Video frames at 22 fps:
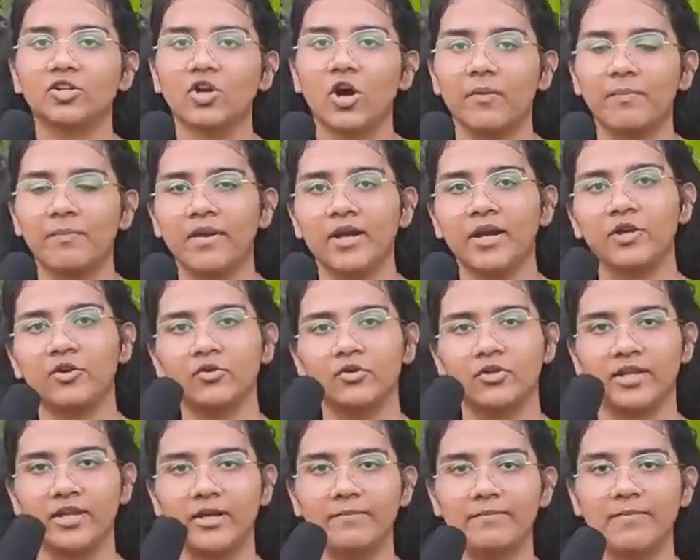topic into
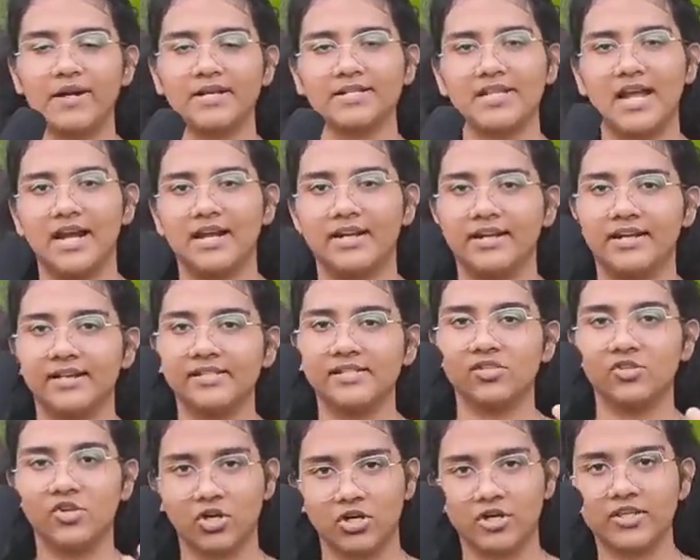three parts, that is
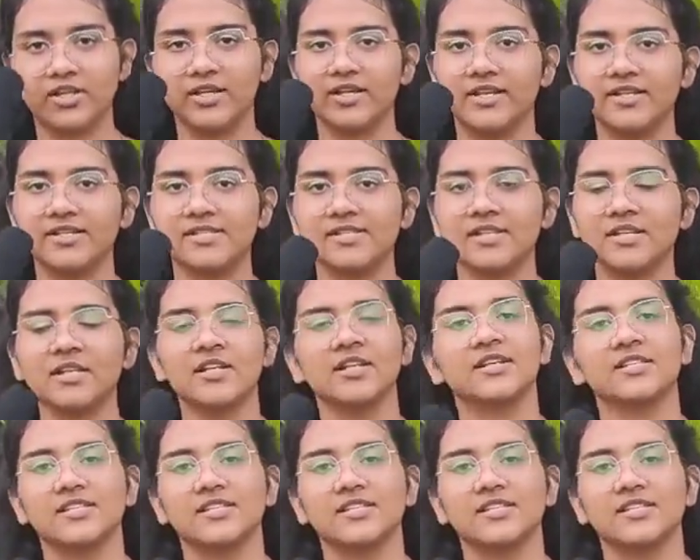northern region,